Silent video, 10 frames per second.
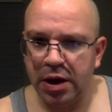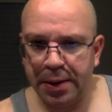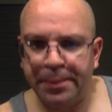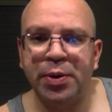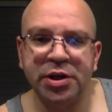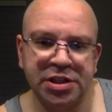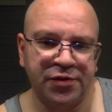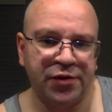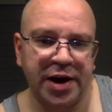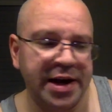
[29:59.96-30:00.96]
And
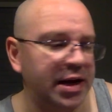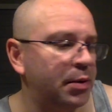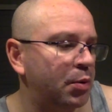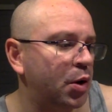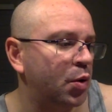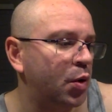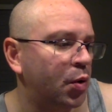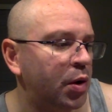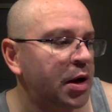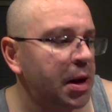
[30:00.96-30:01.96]
pussifying or, or,
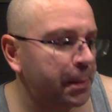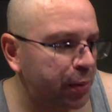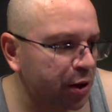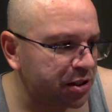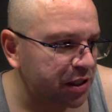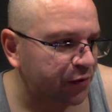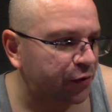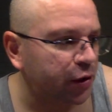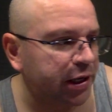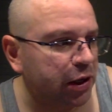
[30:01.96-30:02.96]
or
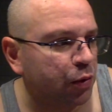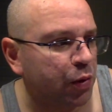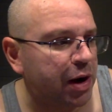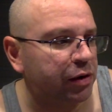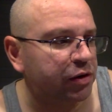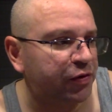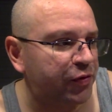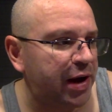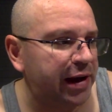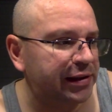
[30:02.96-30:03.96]
pussyfooting around the
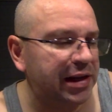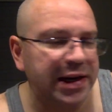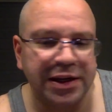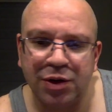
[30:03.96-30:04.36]
fact that, like,